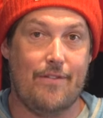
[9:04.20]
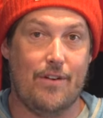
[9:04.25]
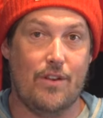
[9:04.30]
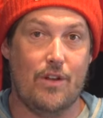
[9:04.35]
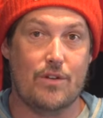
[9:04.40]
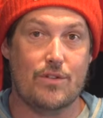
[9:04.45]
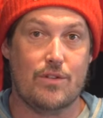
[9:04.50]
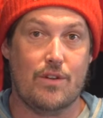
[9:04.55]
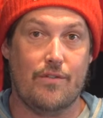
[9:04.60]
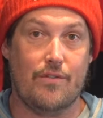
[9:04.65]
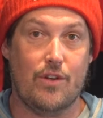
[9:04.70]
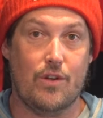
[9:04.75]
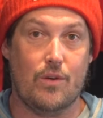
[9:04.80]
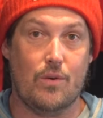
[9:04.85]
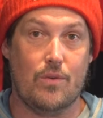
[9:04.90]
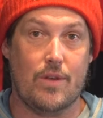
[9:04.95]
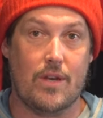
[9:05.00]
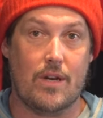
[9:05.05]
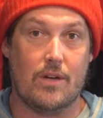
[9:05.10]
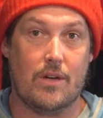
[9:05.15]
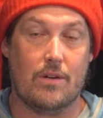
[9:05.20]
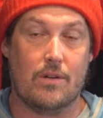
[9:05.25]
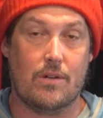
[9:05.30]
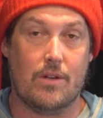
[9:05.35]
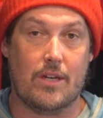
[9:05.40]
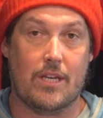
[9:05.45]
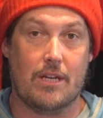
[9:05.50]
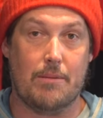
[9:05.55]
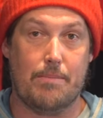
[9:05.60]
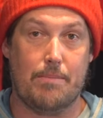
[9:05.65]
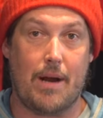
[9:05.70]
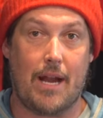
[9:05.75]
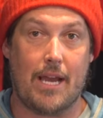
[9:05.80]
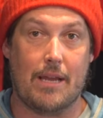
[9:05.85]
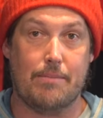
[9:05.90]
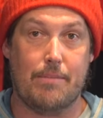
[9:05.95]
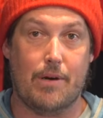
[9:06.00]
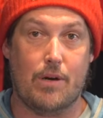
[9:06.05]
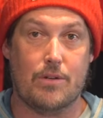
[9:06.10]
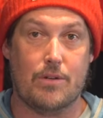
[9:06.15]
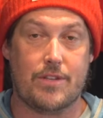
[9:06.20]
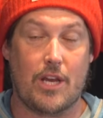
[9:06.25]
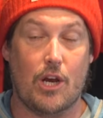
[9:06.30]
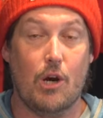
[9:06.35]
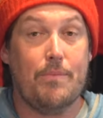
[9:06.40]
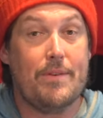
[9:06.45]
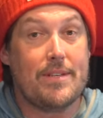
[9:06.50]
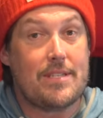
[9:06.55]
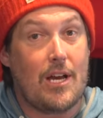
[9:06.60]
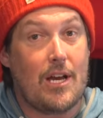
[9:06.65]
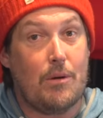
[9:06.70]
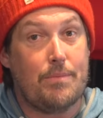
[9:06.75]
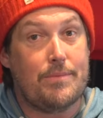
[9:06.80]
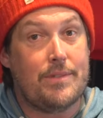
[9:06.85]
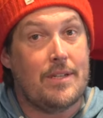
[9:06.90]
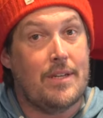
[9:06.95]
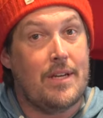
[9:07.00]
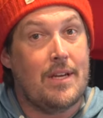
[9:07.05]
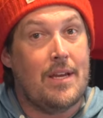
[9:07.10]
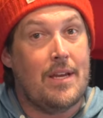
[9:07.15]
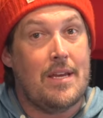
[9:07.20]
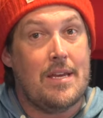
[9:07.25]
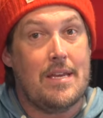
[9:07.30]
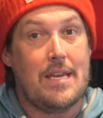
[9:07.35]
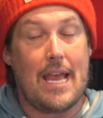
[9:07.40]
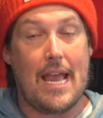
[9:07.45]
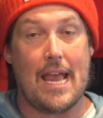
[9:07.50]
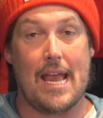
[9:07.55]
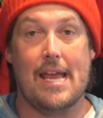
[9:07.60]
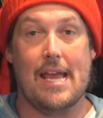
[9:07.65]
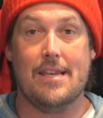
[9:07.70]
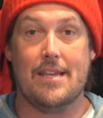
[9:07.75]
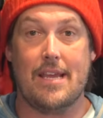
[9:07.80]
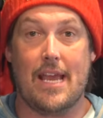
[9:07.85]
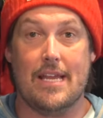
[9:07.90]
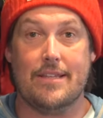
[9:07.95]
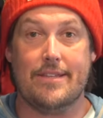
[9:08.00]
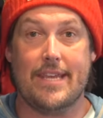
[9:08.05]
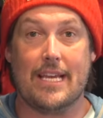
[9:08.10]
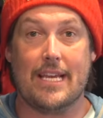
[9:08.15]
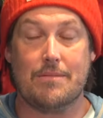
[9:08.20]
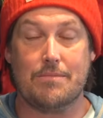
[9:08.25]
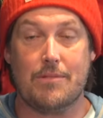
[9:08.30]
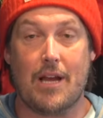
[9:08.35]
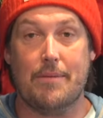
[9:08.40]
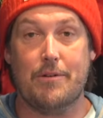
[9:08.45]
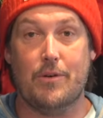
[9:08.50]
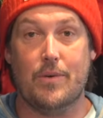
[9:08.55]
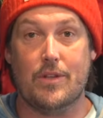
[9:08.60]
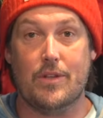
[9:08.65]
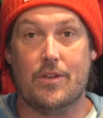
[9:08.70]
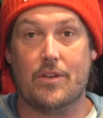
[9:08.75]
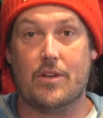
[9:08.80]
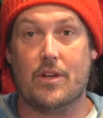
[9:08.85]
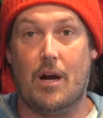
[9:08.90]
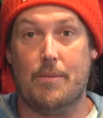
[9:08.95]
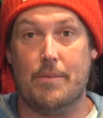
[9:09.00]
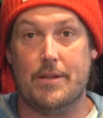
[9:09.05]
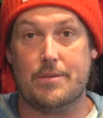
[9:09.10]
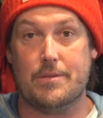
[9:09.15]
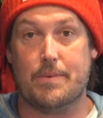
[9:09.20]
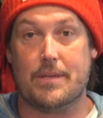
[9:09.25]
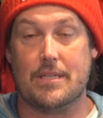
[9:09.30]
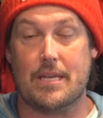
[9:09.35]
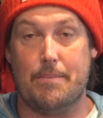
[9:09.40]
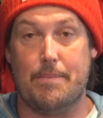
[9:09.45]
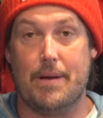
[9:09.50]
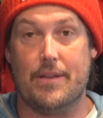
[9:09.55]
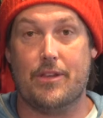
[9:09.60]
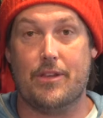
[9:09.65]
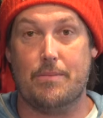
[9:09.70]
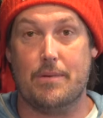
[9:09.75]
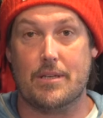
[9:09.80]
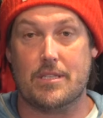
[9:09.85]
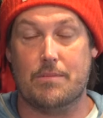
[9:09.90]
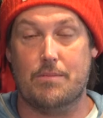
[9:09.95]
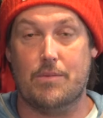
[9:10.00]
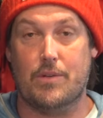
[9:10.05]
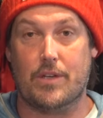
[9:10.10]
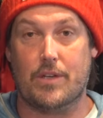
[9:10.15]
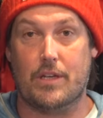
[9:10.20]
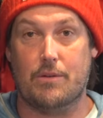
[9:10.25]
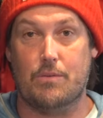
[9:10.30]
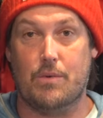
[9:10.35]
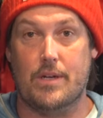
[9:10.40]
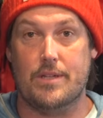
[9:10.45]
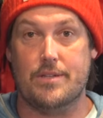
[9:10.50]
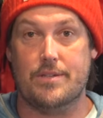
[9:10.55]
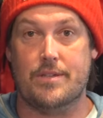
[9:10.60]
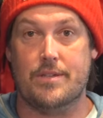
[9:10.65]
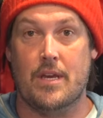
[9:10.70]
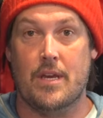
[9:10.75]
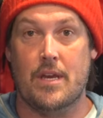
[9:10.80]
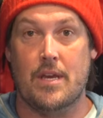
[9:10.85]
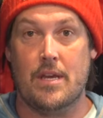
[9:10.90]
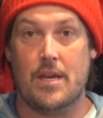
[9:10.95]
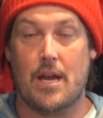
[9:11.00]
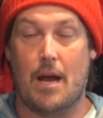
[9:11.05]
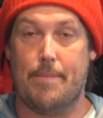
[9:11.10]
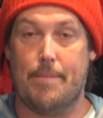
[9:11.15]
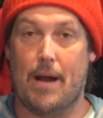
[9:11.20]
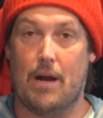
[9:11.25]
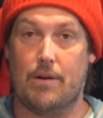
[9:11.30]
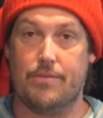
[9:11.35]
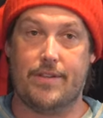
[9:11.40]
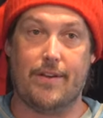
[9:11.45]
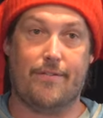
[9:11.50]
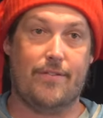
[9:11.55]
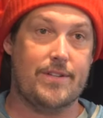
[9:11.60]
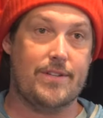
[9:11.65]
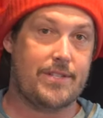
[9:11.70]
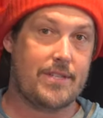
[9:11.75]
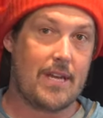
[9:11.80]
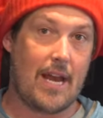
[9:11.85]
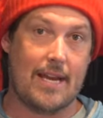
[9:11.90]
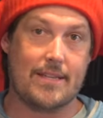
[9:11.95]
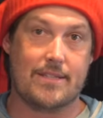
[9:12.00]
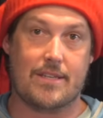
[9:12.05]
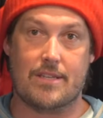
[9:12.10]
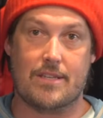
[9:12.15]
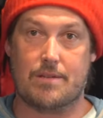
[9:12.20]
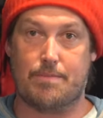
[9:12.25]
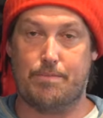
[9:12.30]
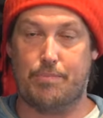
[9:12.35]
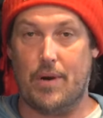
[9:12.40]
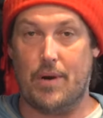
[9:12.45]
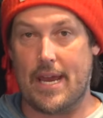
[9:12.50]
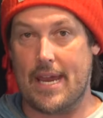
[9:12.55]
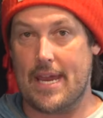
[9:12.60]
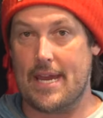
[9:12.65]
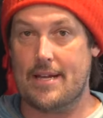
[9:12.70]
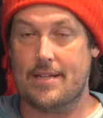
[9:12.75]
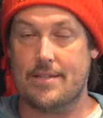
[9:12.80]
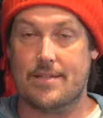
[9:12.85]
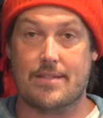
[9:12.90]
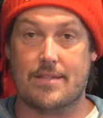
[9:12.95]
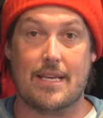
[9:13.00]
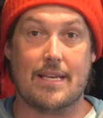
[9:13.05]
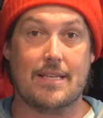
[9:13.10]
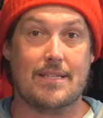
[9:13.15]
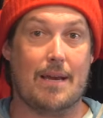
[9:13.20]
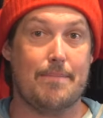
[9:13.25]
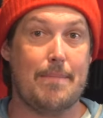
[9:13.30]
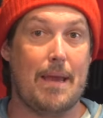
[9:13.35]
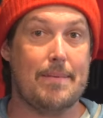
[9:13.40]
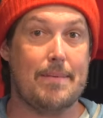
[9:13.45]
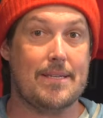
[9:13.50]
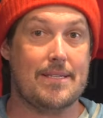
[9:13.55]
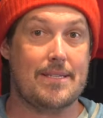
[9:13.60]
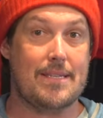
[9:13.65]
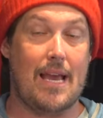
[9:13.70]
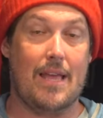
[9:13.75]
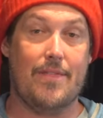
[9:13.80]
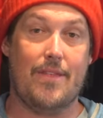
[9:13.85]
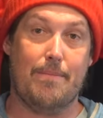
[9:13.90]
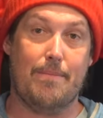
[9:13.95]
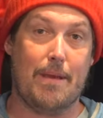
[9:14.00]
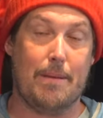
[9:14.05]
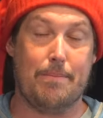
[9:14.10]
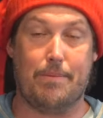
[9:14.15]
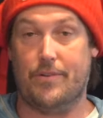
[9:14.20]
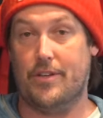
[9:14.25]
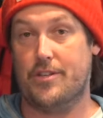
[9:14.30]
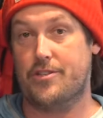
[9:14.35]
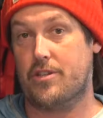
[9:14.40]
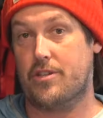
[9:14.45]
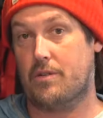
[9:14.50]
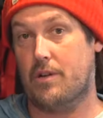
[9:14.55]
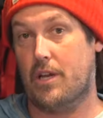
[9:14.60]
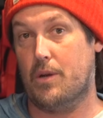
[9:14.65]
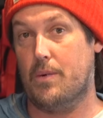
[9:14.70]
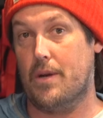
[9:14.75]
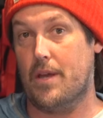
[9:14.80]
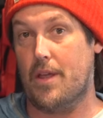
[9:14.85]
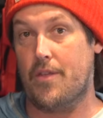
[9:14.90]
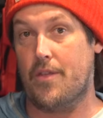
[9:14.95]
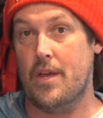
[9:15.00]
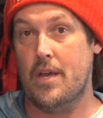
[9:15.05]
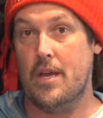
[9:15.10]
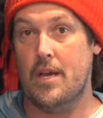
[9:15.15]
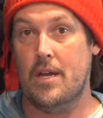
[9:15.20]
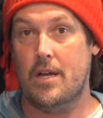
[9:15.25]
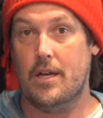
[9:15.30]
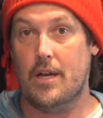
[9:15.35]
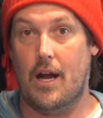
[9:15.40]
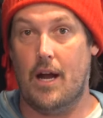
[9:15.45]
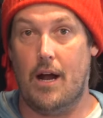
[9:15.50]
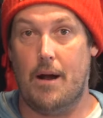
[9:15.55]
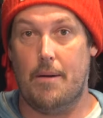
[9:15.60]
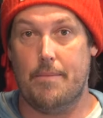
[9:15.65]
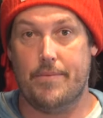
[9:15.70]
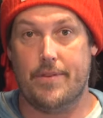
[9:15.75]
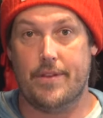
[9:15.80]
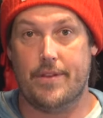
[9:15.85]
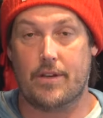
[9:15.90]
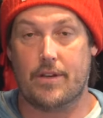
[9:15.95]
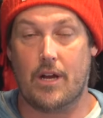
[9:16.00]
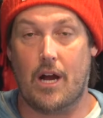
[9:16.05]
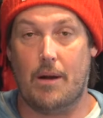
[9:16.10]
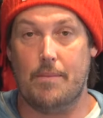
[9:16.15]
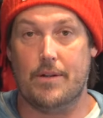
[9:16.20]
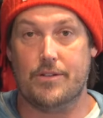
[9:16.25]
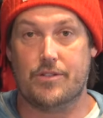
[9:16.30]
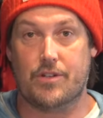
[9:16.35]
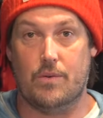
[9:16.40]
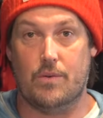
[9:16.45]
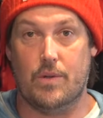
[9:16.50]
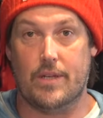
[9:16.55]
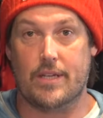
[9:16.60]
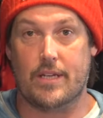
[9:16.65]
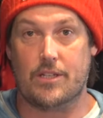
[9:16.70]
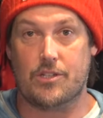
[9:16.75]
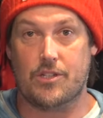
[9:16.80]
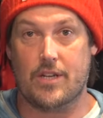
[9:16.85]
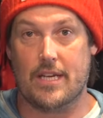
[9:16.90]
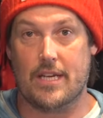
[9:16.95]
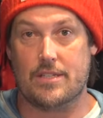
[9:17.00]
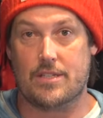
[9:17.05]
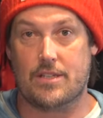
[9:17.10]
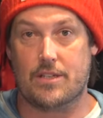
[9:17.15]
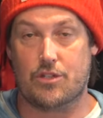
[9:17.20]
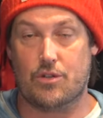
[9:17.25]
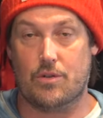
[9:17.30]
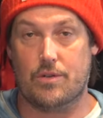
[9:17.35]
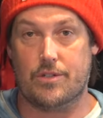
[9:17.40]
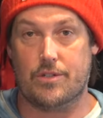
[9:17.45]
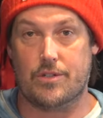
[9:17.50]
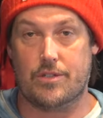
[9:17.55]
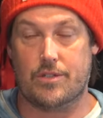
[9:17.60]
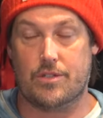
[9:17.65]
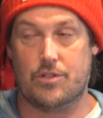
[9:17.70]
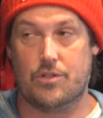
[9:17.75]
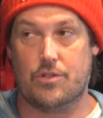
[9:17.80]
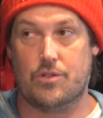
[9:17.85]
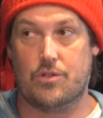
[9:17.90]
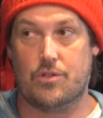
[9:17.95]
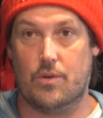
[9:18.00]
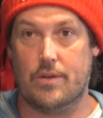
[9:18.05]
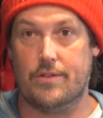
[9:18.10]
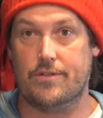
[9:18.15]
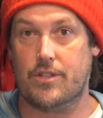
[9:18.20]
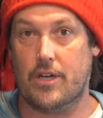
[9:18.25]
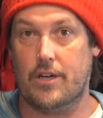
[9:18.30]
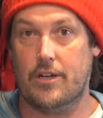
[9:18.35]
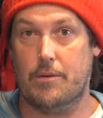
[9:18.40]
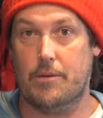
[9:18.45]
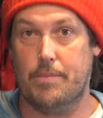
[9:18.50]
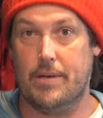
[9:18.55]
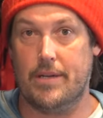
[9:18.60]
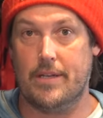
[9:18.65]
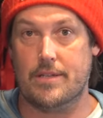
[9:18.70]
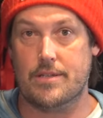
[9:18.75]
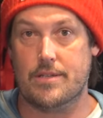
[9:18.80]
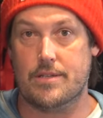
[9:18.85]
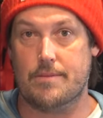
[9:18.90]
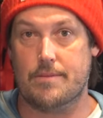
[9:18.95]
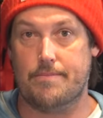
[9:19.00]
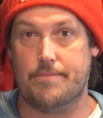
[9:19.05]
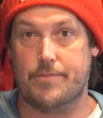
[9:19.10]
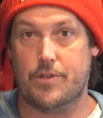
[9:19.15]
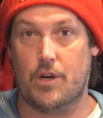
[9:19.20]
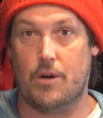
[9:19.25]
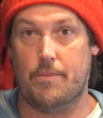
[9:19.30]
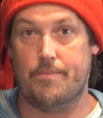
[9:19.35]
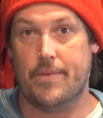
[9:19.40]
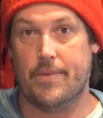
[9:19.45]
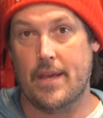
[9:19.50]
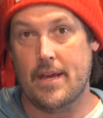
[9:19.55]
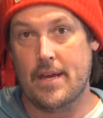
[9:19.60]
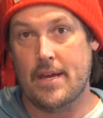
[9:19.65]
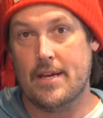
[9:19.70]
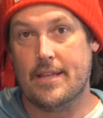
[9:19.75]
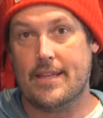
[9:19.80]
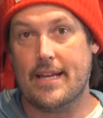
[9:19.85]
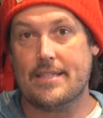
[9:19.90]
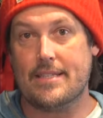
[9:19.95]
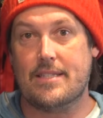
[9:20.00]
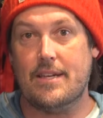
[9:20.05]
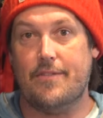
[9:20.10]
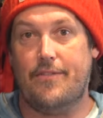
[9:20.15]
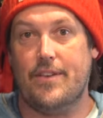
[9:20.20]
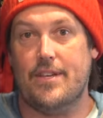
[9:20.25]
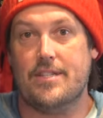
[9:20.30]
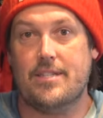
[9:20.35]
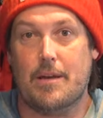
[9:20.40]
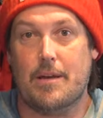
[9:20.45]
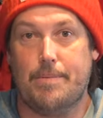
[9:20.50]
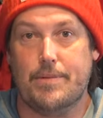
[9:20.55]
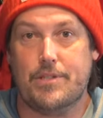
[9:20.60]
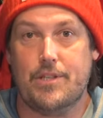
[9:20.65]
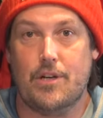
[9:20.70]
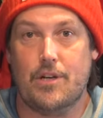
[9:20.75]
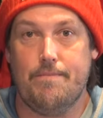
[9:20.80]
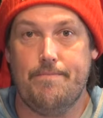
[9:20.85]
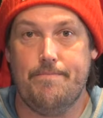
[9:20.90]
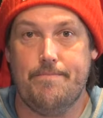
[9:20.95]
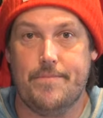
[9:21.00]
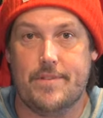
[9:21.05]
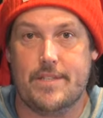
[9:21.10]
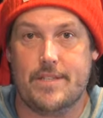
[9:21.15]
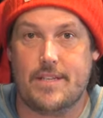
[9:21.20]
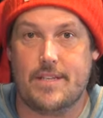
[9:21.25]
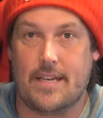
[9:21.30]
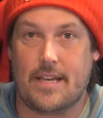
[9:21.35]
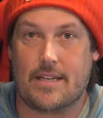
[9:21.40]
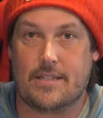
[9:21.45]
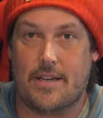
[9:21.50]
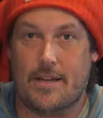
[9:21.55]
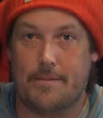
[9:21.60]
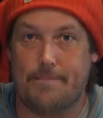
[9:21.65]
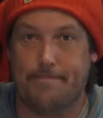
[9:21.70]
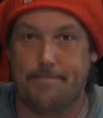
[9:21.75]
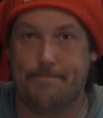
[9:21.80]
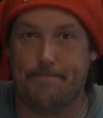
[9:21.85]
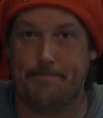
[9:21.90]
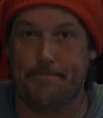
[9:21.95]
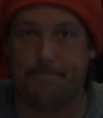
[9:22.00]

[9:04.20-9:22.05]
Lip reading: for those of you that are looking at buying boats, I hope this helped, and take some time to read through the comments, because I bet there'll be some really good ones about different sizes, brands, things I maybe said that people disagree with. The comments are a really good chance to sort of share your opinions. So that's it for this episode. See you next time.